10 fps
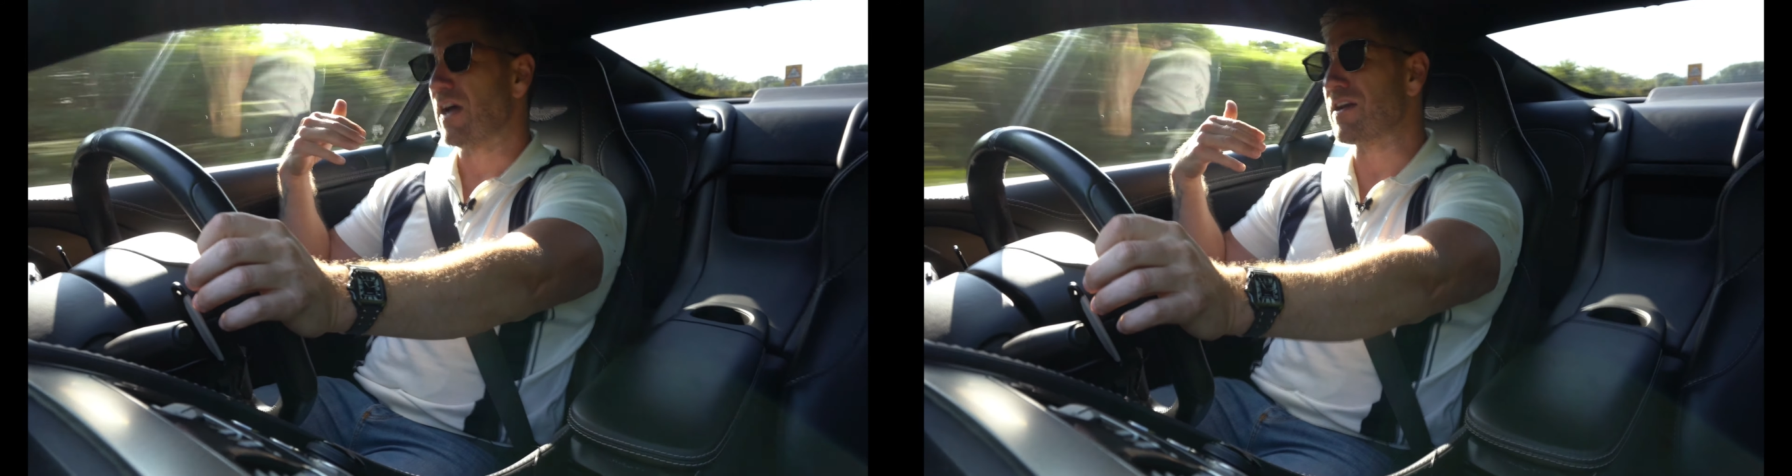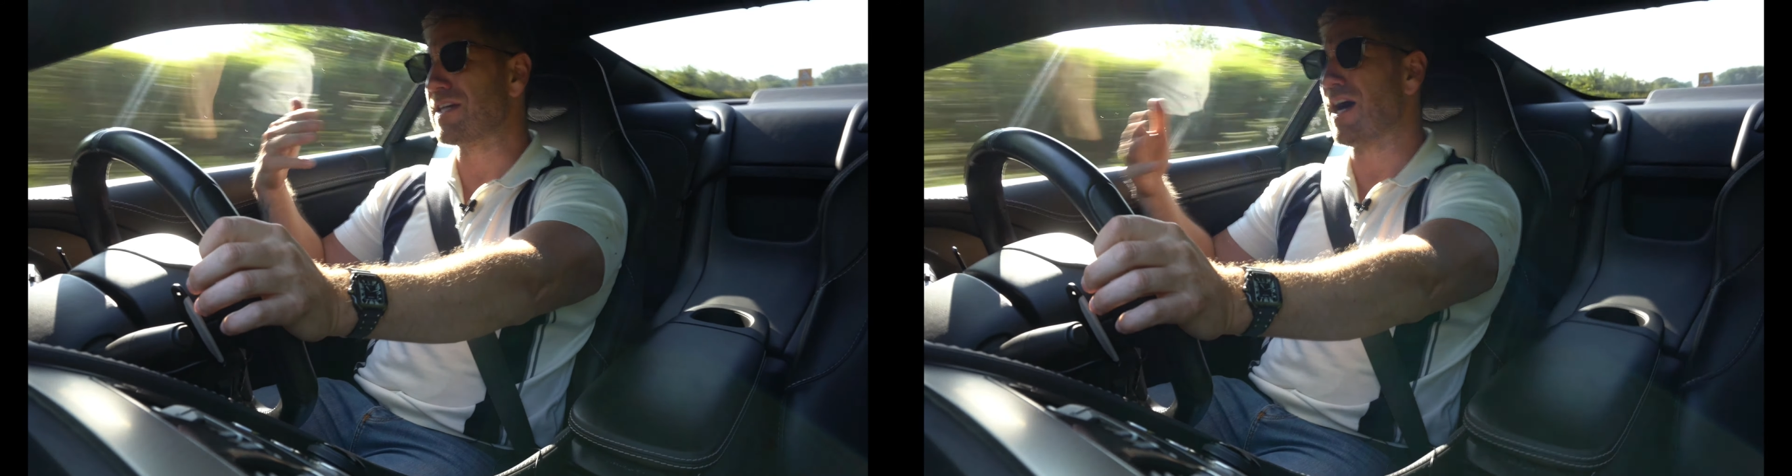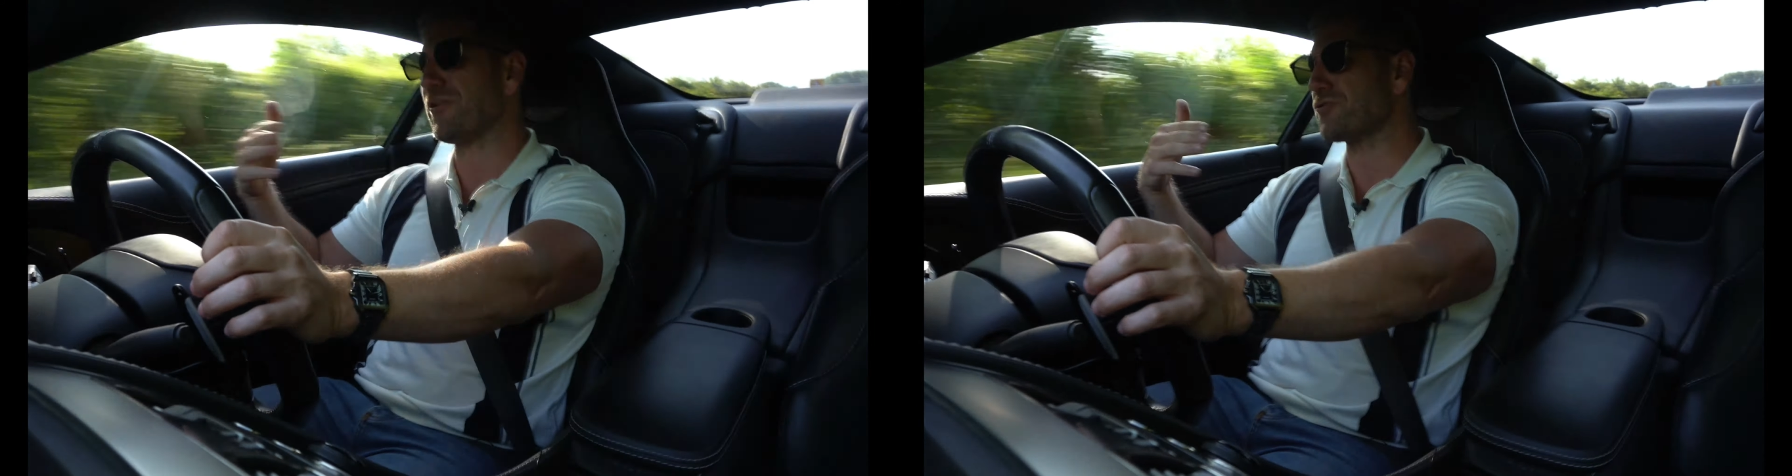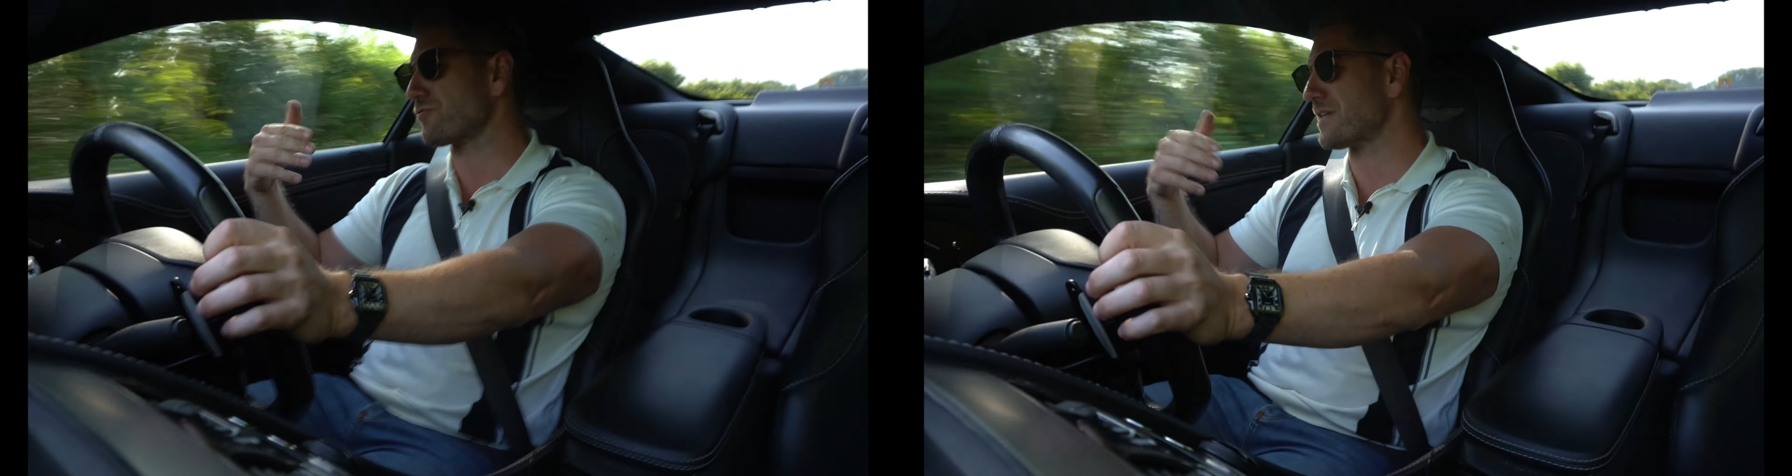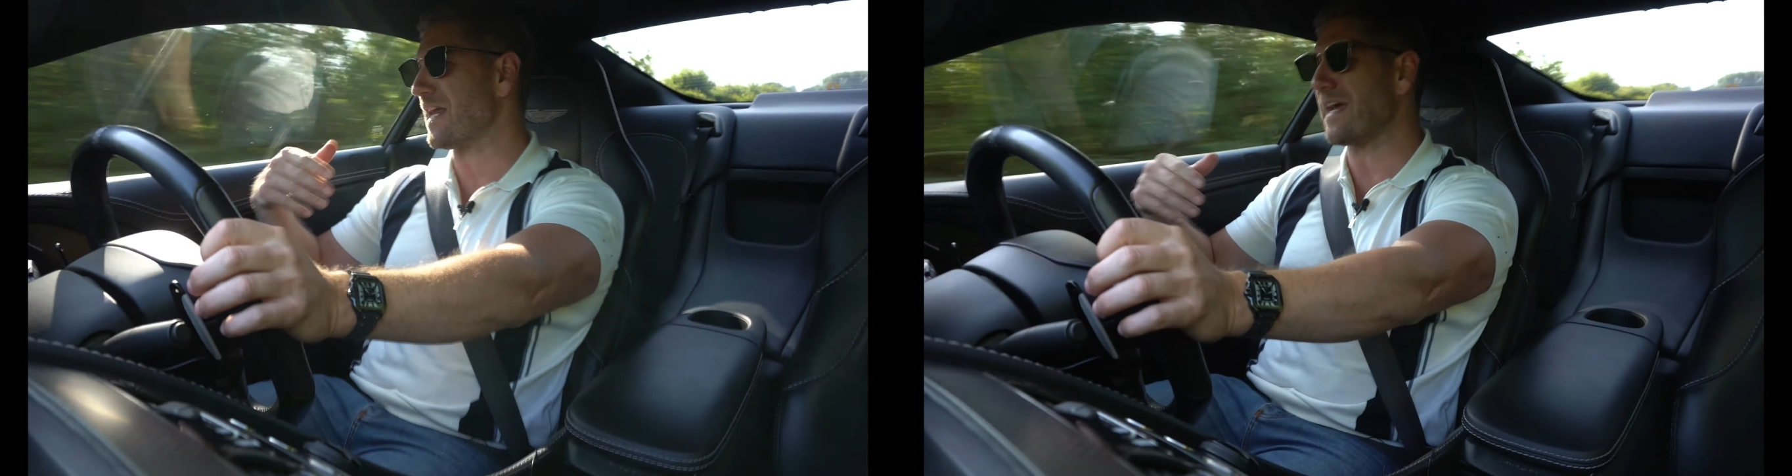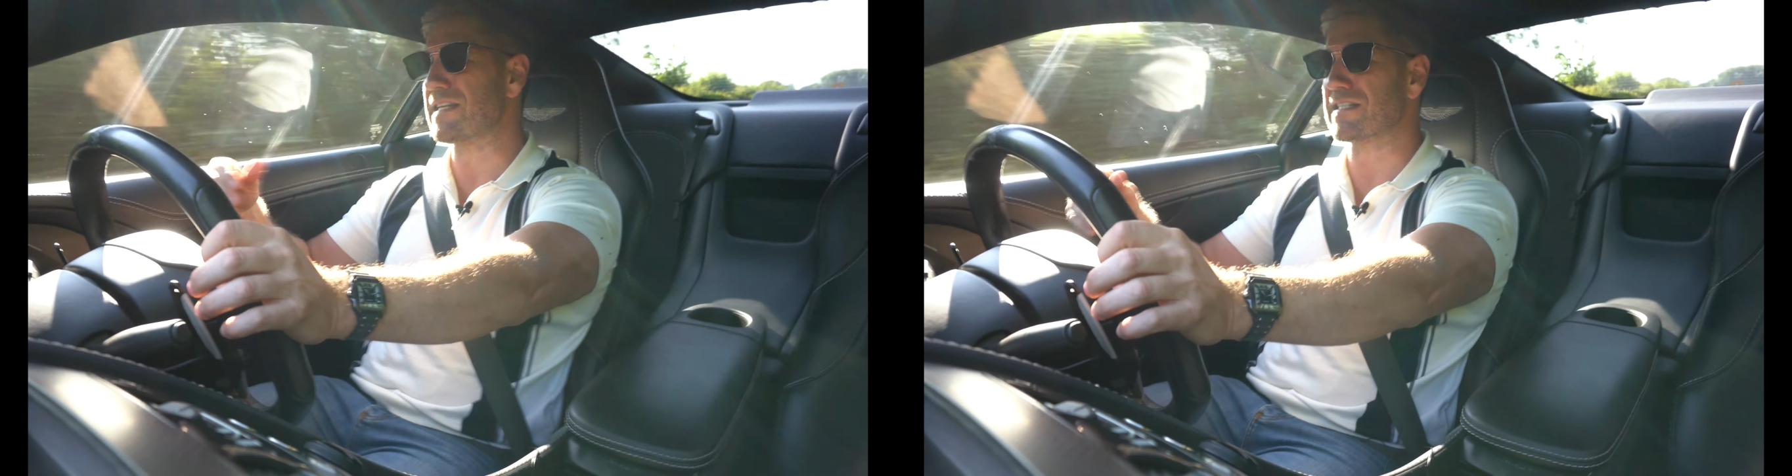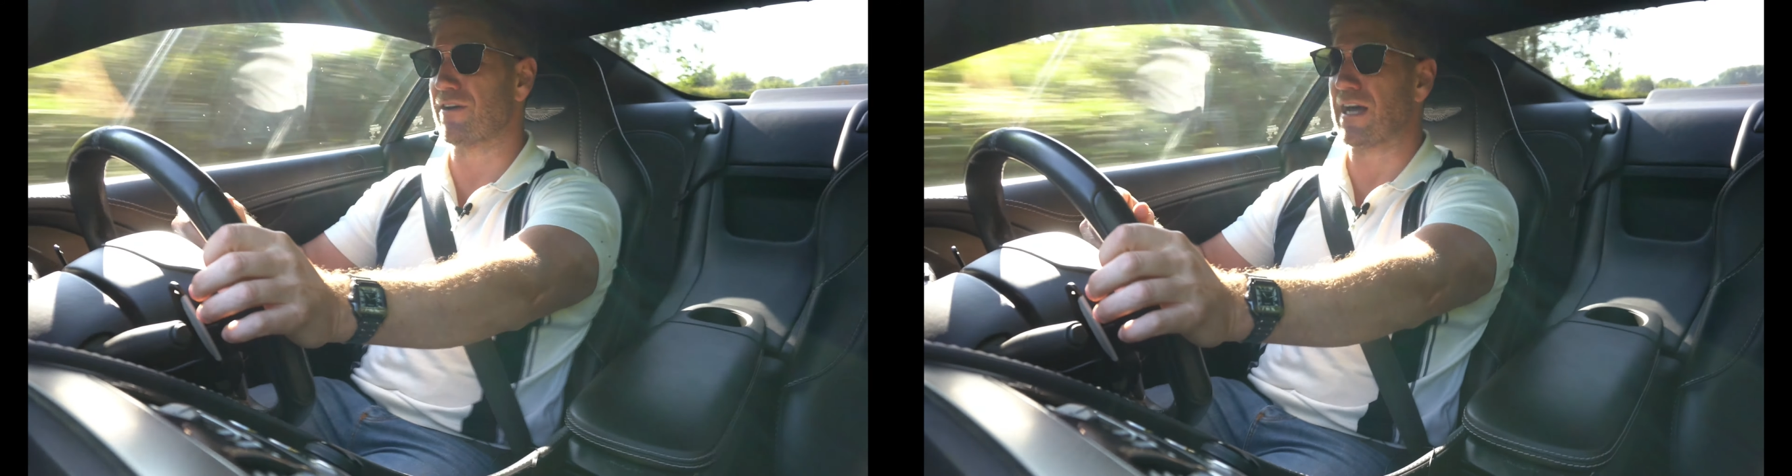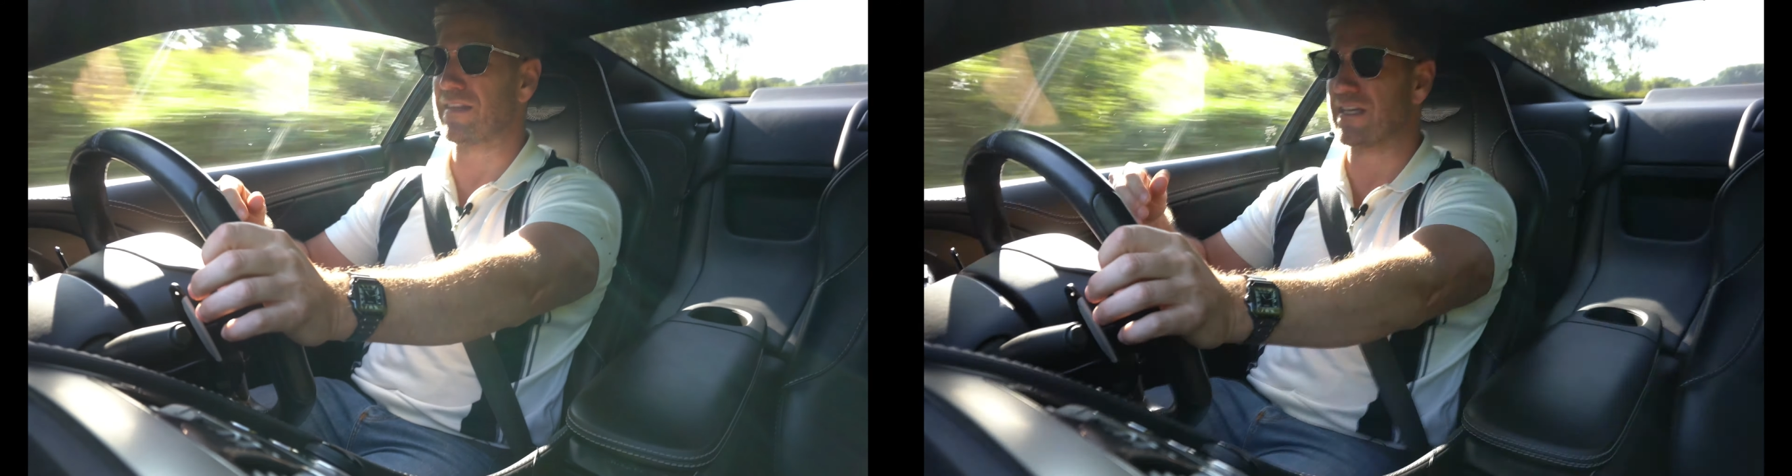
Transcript: And country lanes like